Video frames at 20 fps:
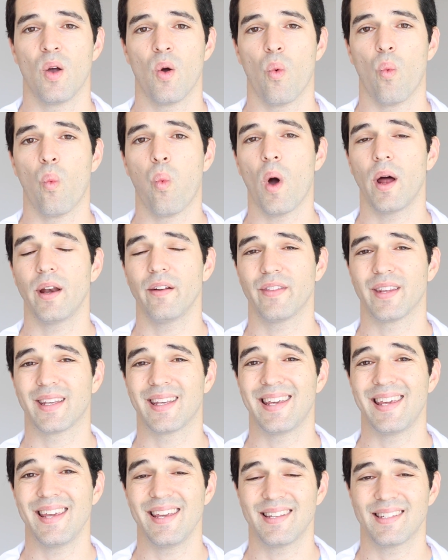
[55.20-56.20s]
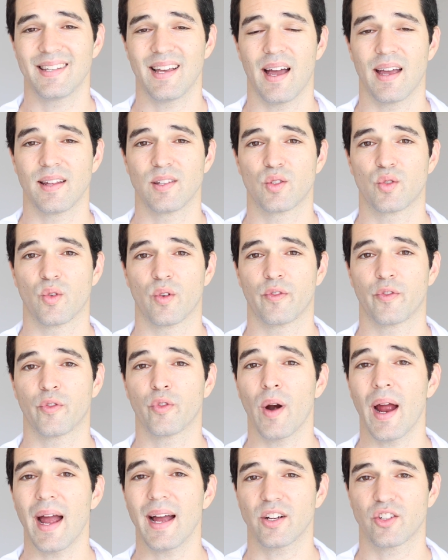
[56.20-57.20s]
One of the key signs to a
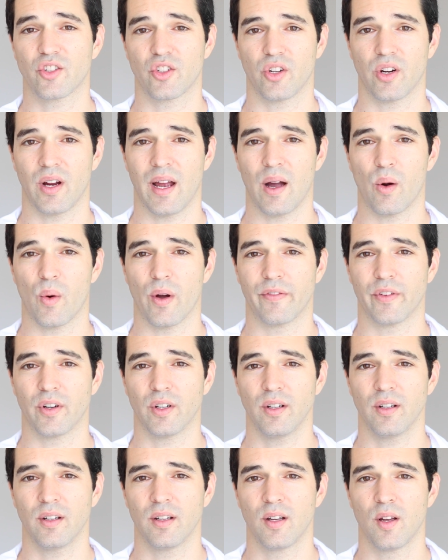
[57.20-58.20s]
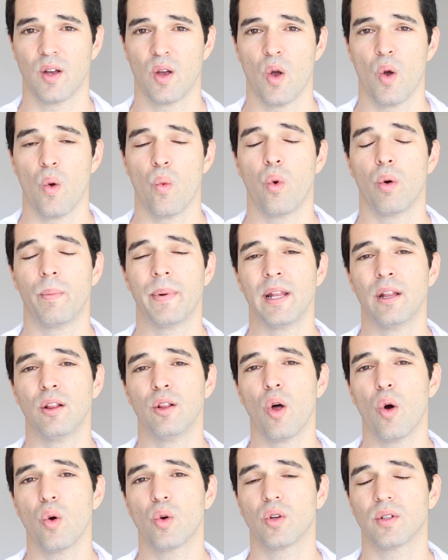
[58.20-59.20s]
fracture, however, will be
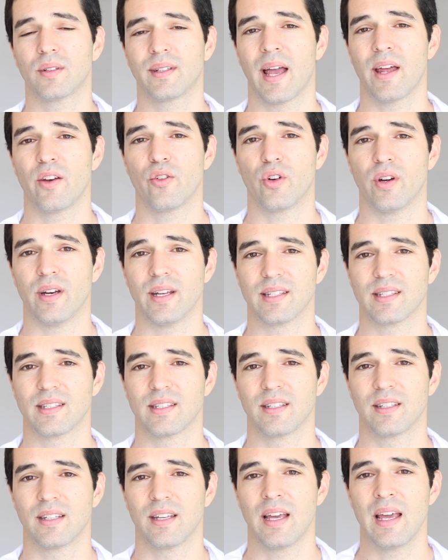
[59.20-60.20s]
local tenderness.